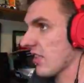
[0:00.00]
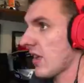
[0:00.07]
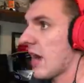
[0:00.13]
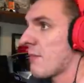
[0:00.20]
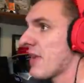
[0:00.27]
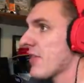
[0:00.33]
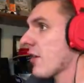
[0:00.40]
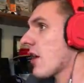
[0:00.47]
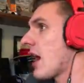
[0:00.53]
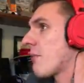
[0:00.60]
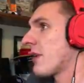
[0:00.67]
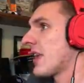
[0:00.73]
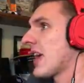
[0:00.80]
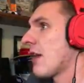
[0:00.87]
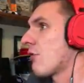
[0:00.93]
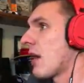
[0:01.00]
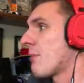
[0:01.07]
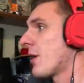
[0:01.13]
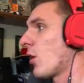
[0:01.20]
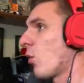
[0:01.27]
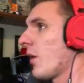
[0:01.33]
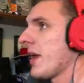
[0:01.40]
I'm gonna
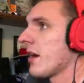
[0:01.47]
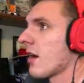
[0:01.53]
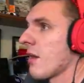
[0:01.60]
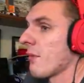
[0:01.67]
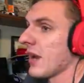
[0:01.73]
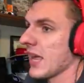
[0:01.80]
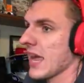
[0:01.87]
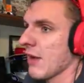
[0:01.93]
win or I'm gonna